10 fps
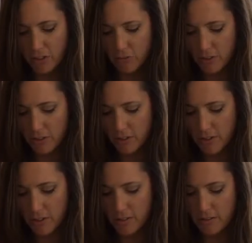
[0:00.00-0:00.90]
good ones
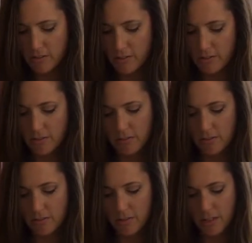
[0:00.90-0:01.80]
than
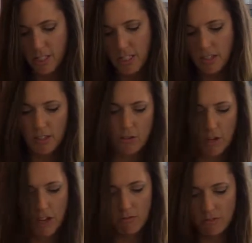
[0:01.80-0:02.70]
6
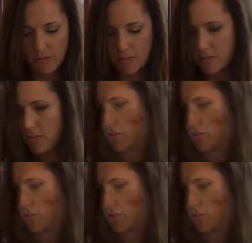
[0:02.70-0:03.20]
okay ones.